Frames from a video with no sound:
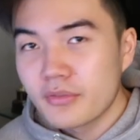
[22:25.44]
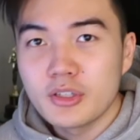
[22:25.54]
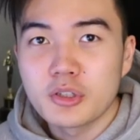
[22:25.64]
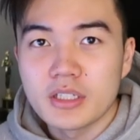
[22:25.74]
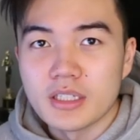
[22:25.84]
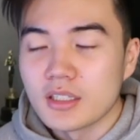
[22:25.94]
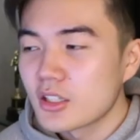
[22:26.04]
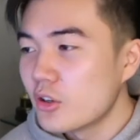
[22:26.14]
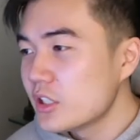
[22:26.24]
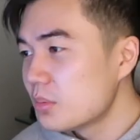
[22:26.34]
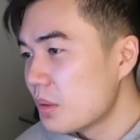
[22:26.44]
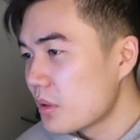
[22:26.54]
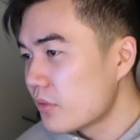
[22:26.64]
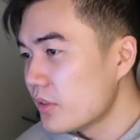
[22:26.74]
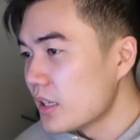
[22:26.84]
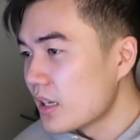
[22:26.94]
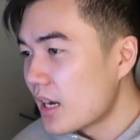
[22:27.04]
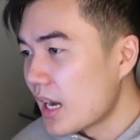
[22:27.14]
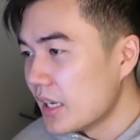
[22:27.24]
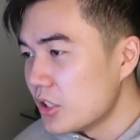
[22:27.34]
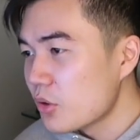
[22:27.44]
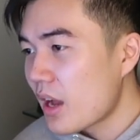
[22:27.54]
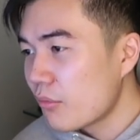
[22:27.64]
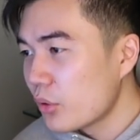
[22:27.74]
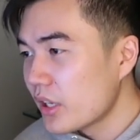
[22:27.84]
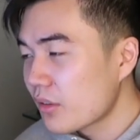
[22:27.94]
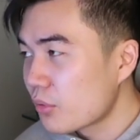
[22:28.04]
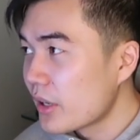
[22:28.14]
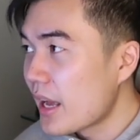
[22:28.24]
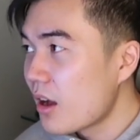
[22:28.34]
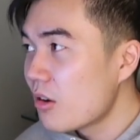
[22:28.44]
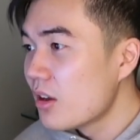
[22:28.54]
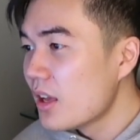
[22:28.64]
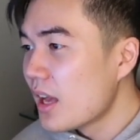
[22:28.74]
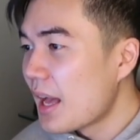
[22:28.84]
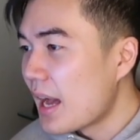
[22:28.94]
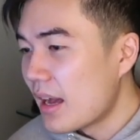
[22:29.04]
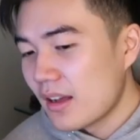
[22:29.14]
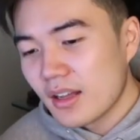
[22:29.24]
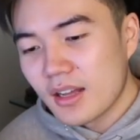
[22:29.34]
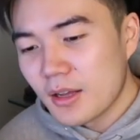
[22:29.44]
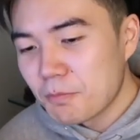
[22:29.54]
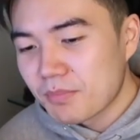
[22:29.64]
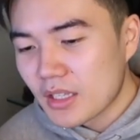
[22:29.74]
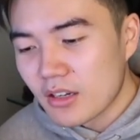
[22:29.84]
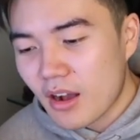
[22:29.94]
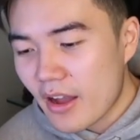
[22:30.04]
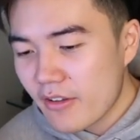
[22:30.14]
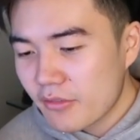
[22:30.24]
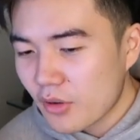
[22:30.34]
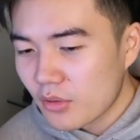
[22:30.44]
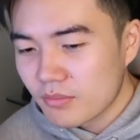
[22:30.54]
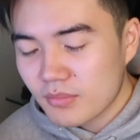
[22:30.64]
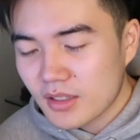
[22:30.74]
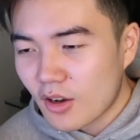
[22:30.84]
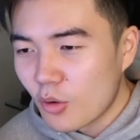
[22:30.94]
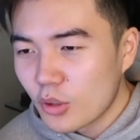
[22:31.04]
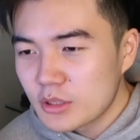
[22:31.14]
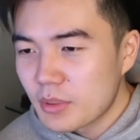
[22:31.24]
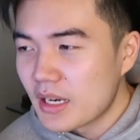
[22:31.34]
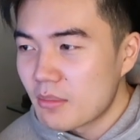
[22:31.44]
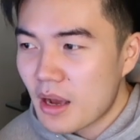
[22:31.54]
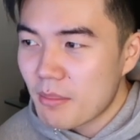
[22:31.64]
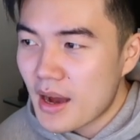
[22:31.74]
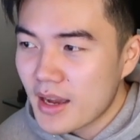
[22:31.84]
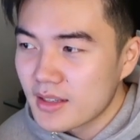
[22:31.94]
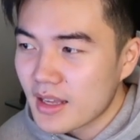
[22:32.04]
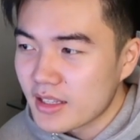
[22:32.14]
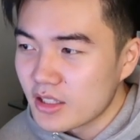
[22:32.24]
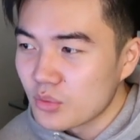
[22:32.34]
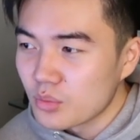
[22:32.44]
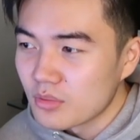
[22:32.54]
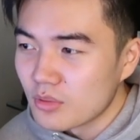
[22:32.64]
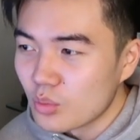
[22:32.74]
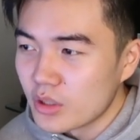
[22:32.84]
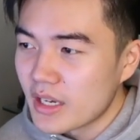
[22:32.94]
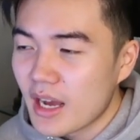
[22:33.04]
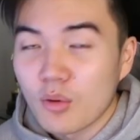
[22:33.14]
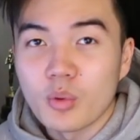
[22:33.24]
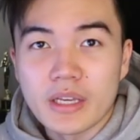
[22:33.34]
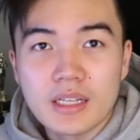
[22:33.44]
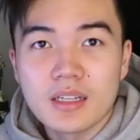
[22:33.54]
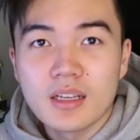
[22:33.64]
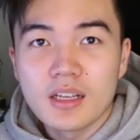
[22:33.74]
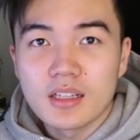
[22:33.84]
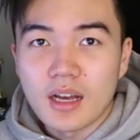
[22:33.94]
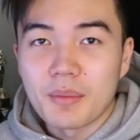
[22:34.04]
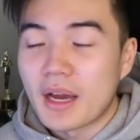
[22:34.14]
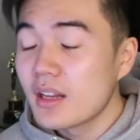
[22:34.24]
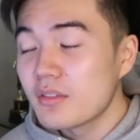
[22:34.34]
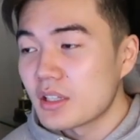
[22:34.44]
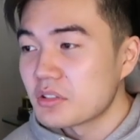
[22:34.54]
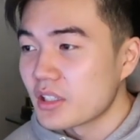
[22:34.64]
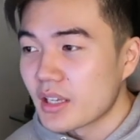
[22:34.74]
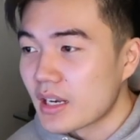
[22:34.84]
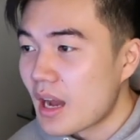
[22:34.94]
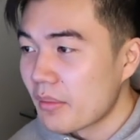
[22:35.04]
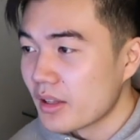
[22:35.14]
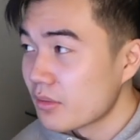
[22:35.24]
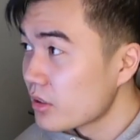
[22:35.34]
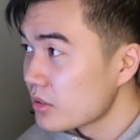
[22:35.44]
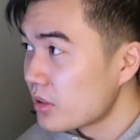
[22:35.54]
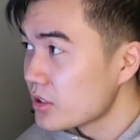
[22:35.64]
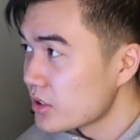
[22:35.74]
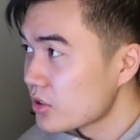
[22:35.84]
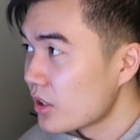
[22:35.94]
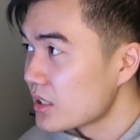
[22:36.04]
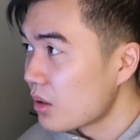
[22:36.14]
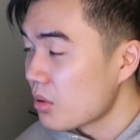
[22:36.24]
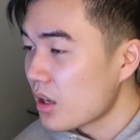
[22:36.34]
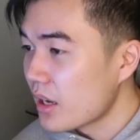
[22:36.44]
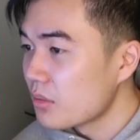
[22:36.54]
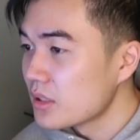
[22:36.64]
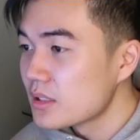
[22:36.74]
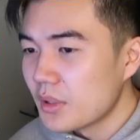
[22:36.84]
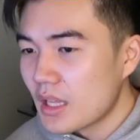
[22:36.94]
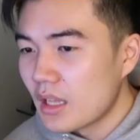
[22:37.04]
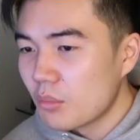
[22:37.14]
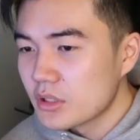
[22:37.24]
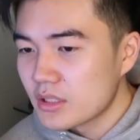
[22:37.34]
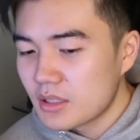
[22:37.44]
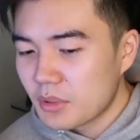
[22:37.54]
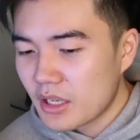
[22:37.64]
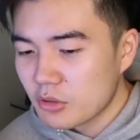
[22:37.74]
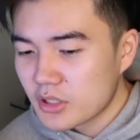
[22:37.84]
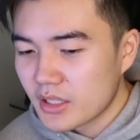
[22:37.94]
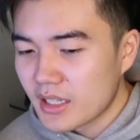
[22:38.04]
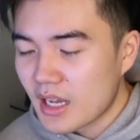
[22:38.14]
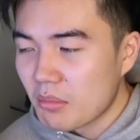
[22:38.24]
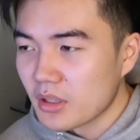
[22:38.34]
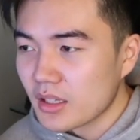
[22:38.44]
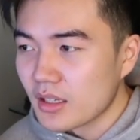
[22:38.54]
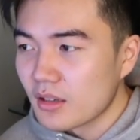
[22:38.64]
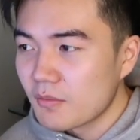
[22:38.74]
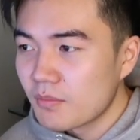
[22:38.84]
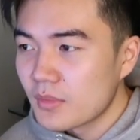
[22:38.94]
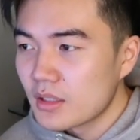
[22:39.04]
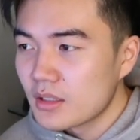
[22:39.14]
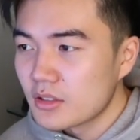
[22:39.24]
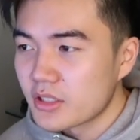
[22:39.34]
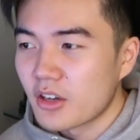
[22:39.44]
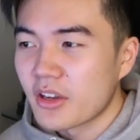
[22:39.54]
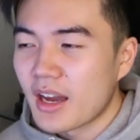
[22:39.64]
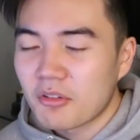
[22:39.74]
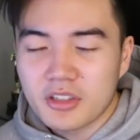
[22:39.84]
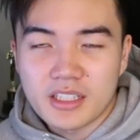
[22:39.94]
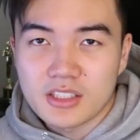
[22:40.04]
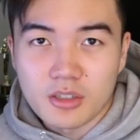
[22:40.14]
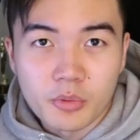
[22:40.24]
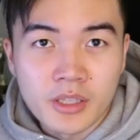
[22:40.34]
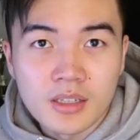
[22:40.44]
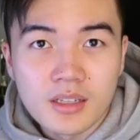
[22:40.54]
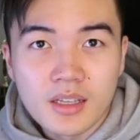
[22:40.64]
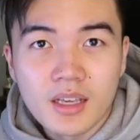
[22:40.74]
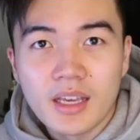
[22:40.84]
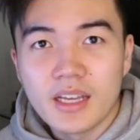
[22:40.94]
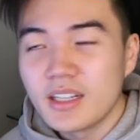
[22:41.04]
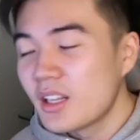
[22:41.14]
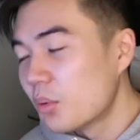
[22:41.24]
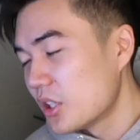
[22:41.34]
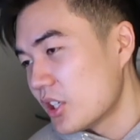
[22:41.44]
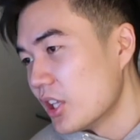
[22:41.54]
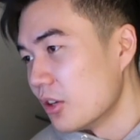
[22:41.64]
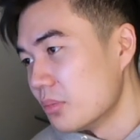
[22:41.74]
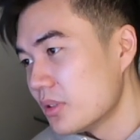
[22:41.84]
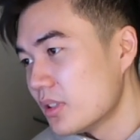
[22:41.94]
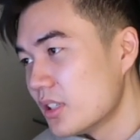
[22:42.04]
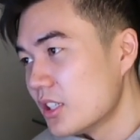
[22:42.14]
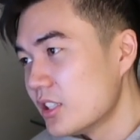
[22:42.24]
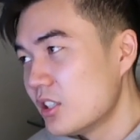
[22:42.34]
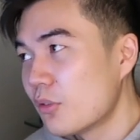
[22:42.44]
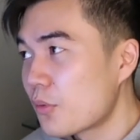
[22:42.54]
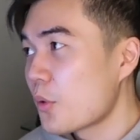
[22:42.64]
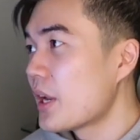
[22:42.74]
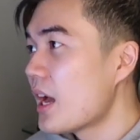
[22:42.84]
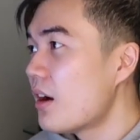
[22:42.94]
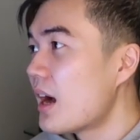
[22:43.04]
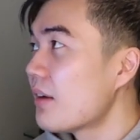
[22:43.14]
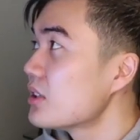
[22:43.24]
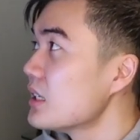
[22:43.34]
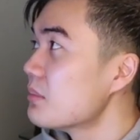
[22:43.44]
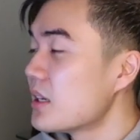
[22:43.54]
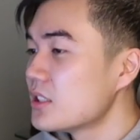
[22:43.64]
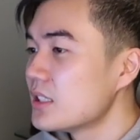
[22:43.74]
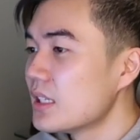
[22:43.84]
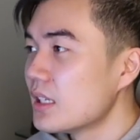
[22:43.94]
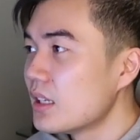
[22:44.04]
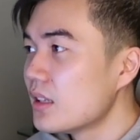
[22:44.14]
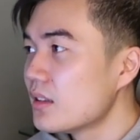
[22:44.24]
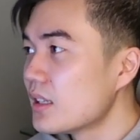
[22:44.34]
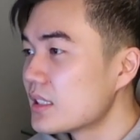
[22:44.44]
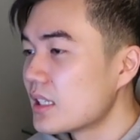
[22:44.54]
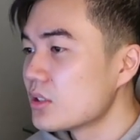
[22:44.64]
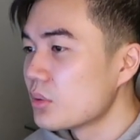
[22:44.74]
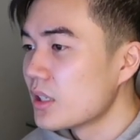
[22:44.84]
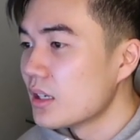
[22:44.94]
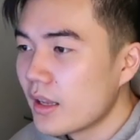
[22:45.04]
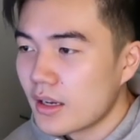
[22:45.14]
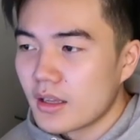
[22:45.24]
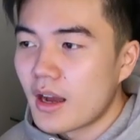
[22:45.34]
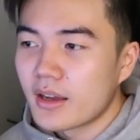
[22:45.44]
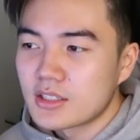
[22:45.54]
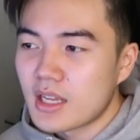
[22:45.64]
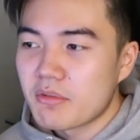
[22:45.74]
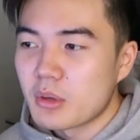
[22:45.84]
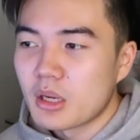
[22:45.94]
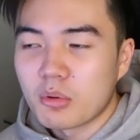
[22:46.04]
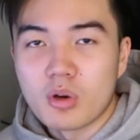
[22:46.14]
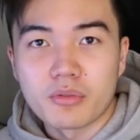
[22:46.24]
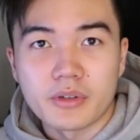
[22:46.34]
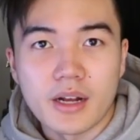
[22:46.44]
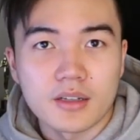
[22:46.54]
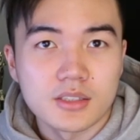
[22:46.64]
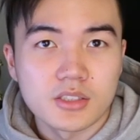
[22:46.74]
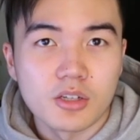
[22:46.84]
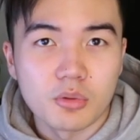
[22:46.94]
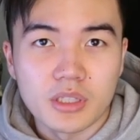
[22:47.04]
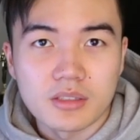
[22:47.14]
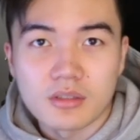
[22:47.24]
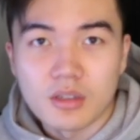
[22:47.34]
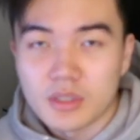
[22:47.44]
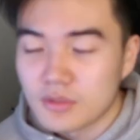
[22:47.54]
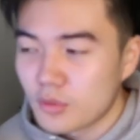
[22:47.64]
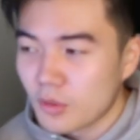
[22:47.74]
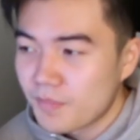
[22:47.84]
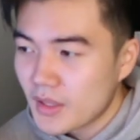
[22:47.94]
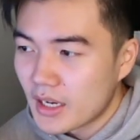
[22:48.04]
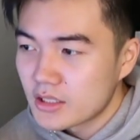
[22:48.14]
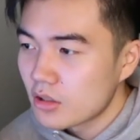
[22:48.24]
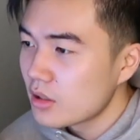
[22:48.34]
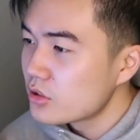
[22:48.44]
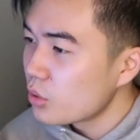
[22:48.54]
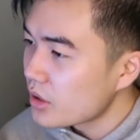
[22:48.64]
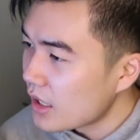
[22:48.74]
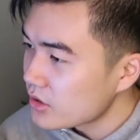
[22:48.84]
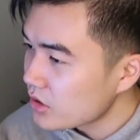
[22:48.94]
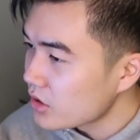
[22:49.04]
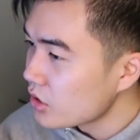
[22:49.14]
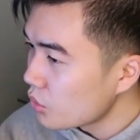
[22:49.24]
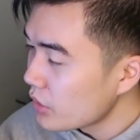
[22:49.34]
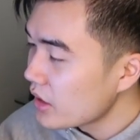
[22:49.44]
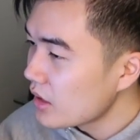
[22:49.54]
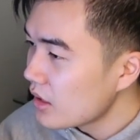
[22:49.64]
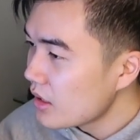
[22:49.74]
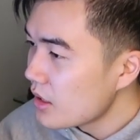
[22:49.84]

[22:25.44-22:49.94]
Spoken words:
feel good. Cody Smith McPhee. I do have winning for now. You know, I've always been in my mind that he would not win. I mean, I didn't even think he was going to get nominated for as well. Jesus Christ, how wrong I was. But then once it seemed like he was going to get nominated, I was like, okay, I don't really think he's going to win. And yet he won the Globe. So for now, I have to eat my shit. That sounds weird. And I just have him at number 1 for now because there's no really good reason for it. I still think Troy Kotsur could win,